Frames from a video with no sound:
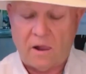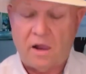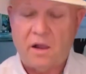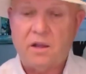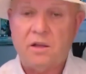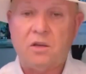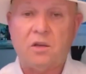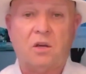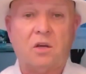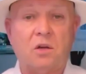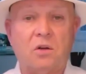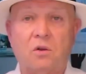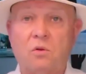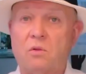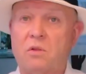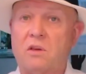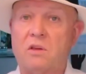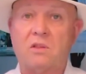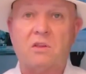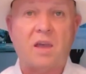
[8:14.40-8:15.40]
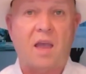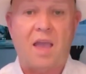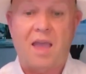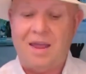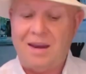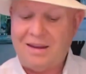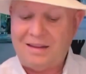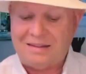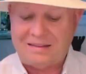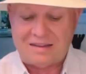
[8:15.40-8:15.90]
You can do this
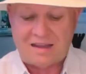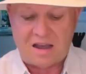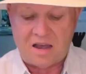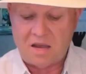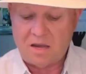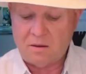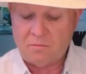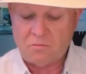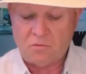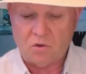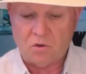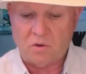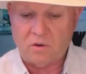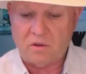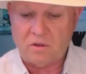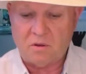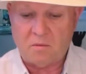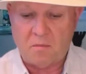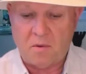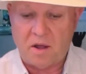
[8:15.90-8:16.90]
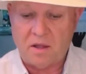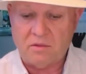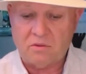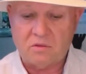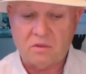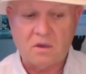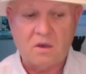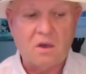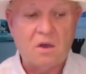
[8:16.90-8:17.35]
anytime during the month